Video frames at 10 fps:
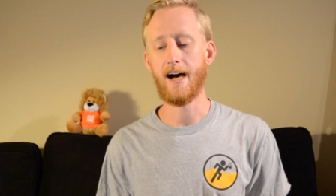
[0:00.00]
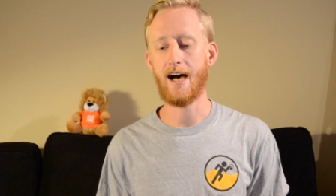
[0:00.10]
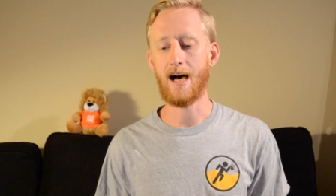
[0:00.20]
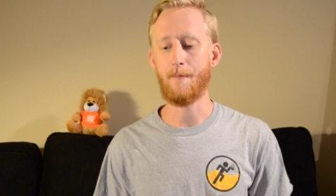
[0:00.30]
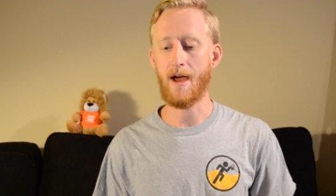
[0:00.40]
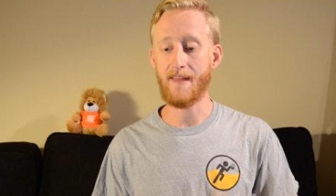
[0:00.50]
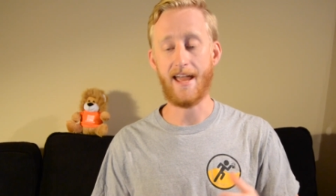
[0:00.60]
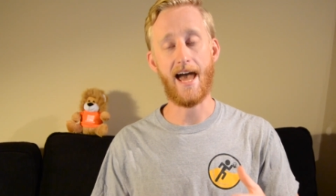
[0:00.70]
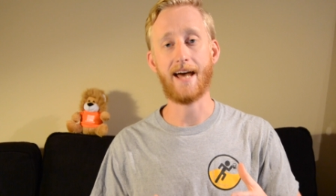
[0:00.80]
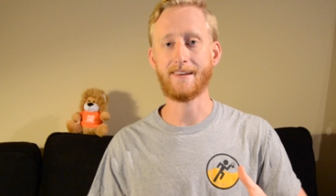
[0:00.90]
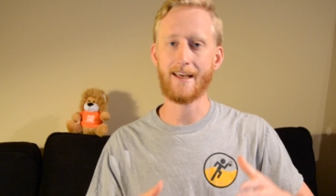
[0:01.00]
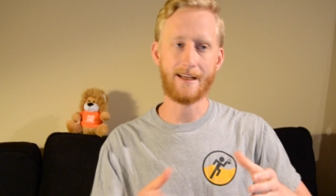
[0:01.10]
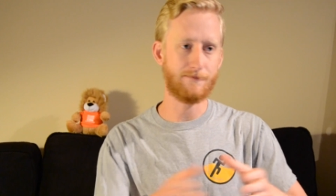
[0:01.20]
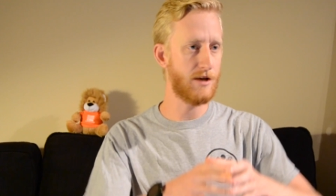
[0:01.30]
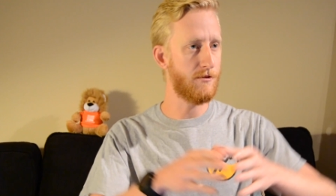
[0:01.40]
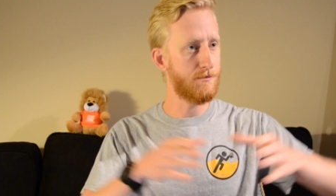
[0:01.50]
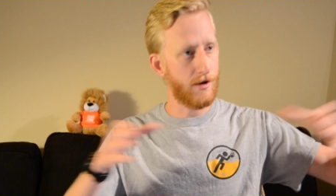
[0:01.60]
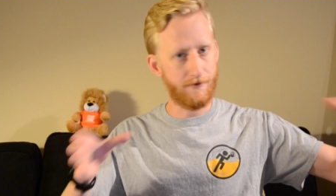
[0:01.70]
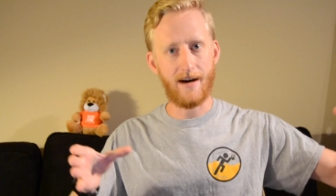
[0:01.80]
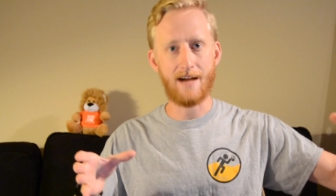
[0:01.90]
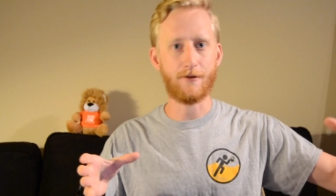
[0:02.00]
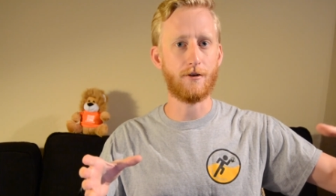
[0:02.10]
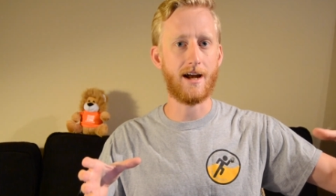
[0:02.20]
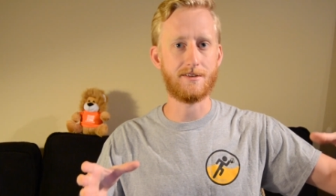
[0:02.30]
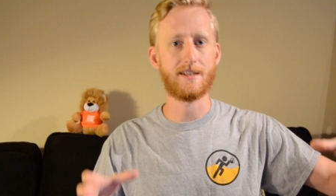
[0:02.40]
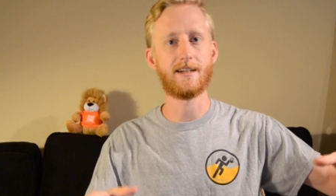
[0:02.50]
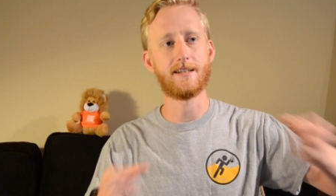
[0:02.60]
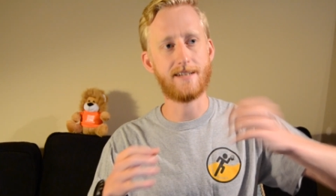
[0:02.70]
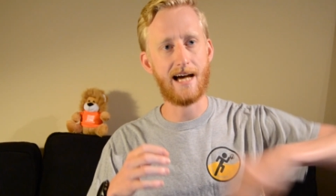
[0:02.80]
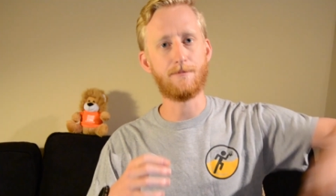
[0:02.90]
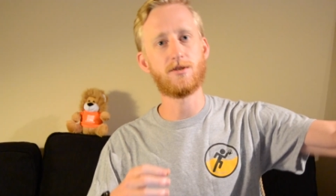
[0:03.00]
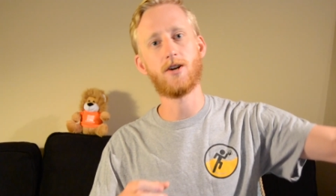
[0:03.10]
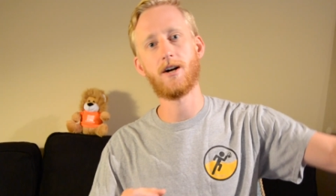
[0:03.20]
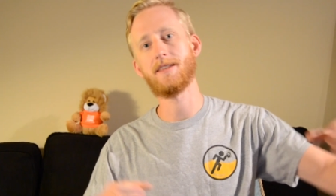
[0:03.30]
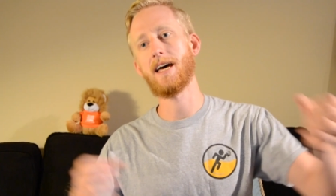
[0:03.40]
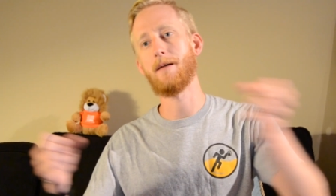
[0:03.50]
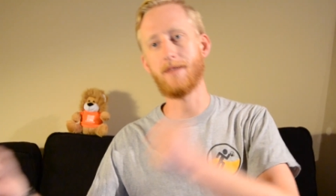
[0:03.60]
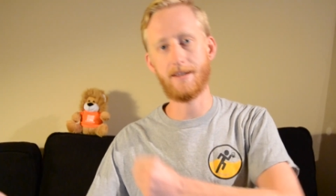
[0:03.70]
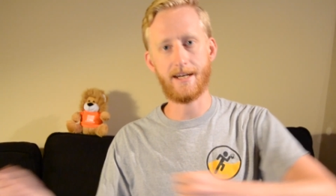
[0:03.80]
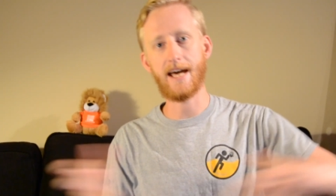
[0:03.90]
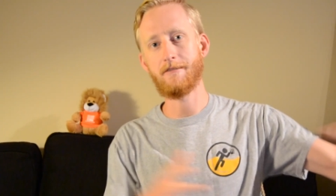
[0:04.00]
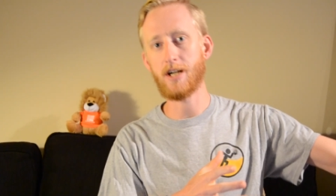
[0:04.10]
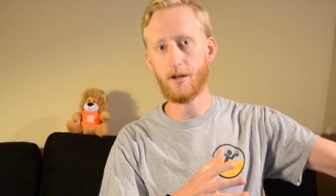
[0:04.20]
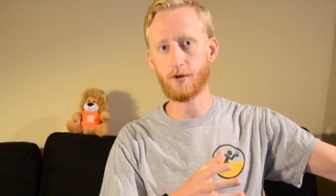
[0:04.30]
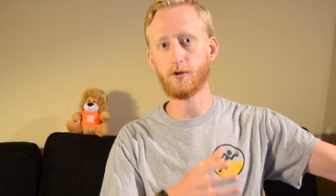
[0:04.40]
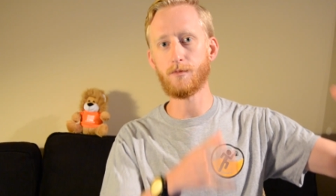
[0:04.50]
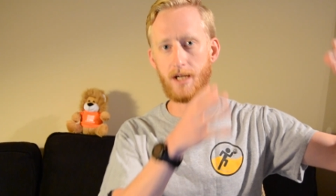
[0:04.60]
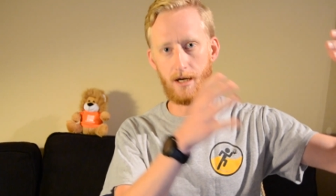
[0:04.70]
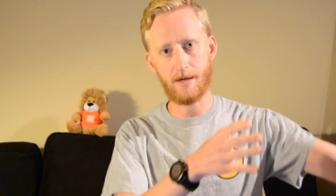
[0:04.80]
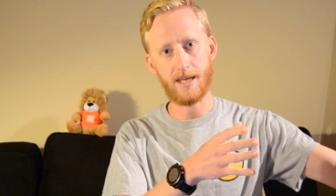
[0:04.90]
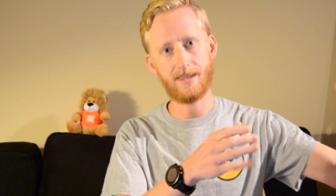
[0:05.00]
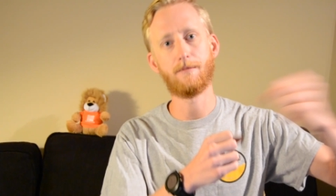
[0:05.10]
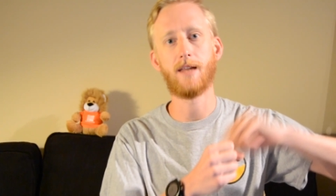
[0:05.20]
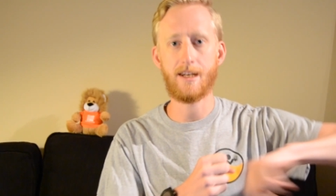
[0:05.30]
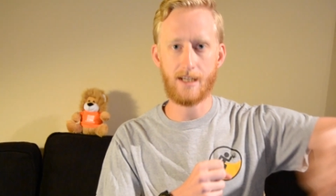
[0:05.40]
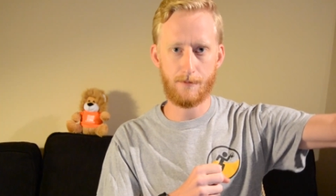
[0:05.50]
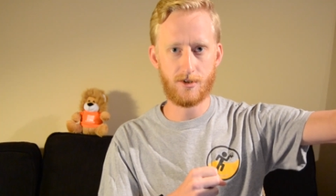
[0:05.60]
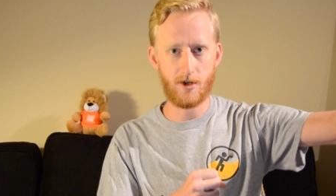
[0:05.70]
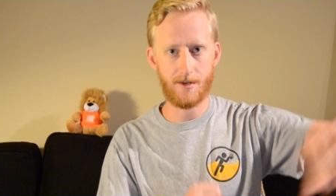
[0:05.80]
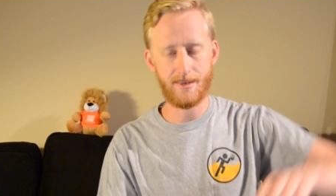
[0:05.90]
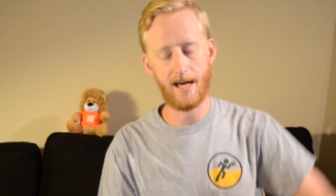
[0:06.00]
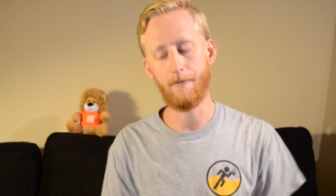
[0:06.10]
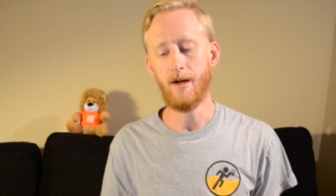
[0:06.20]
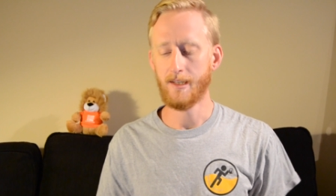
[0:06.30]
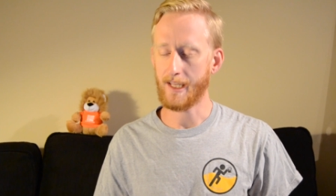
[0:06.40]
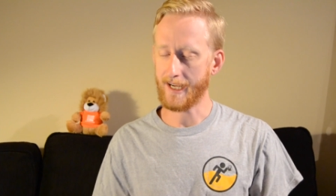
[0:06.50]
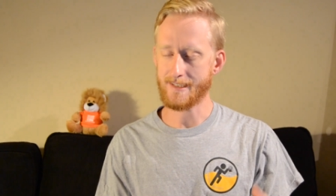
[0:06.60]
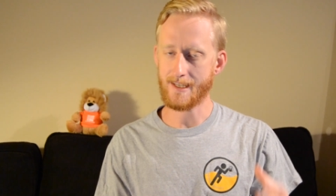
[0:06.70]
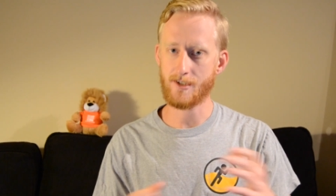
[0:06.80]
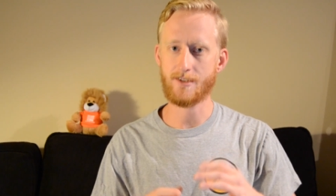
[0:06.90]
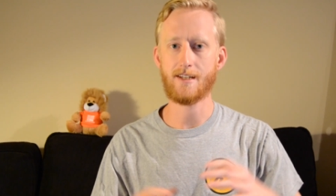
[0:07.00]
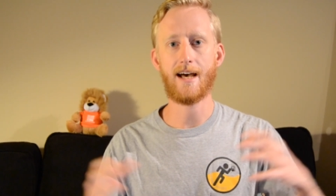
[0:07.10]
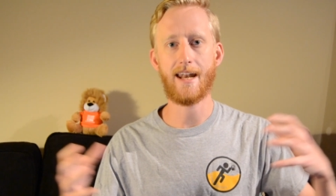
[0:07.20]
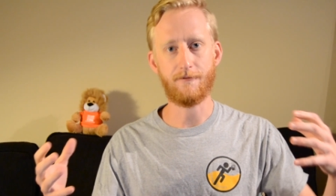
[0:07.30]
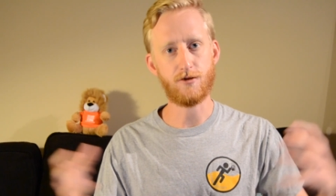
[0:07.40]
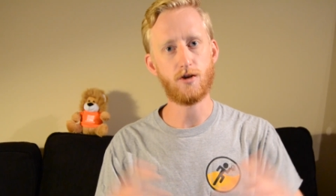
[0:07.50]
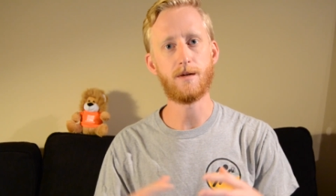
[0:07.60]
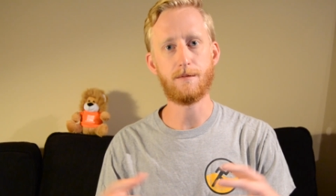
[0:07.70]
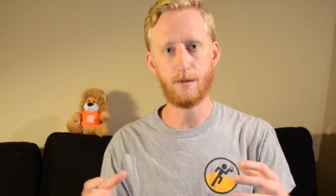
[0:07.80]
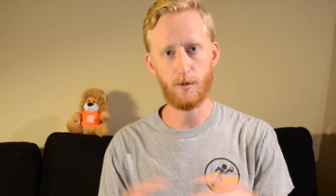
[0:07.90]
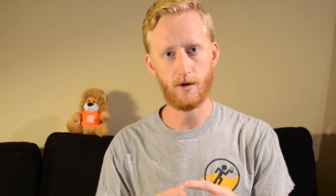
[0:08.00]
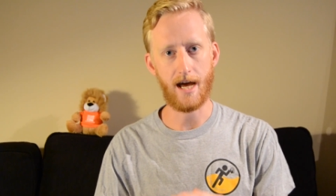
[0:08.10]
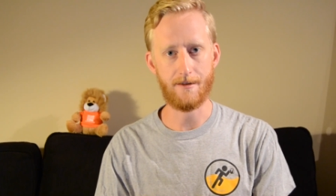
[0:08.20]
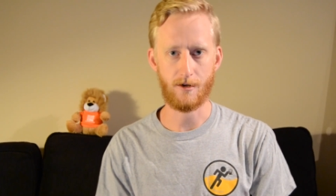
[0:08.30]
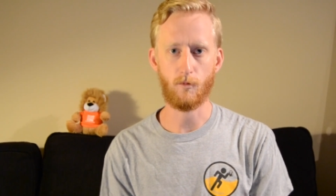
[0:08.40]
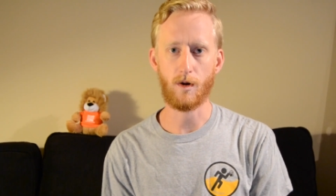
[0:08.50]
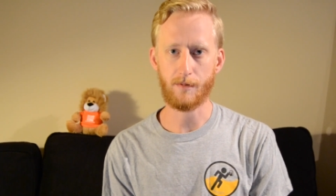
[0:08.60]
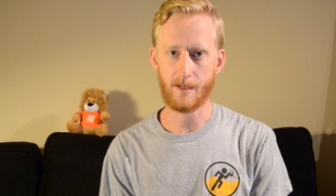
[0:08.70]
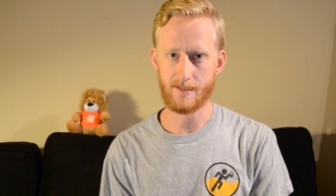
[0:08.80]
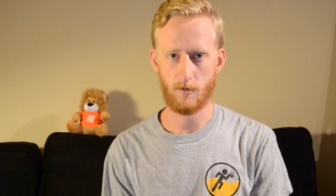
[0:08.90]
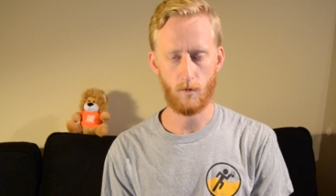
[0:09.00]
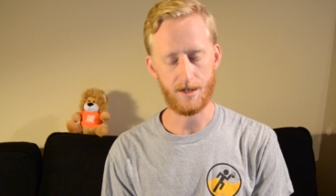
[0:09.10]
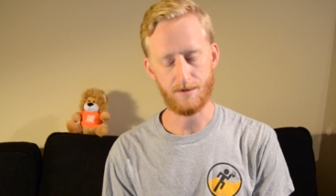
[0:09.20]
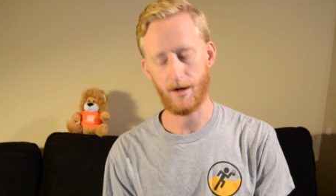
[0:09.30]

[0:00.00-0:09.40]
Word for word: Um, and they had like, they would put five corrals in at a time, start them. Then they'd have another group come, get them lined up, start them. Like I said, just to not have too many people people gathered in one place at once.